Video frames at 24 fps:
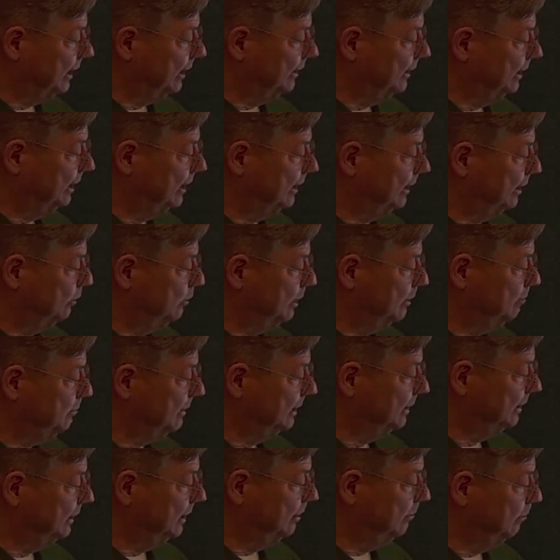and that
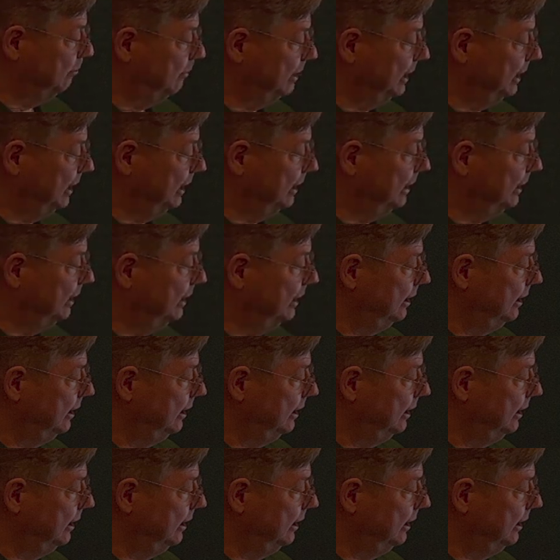equipment can be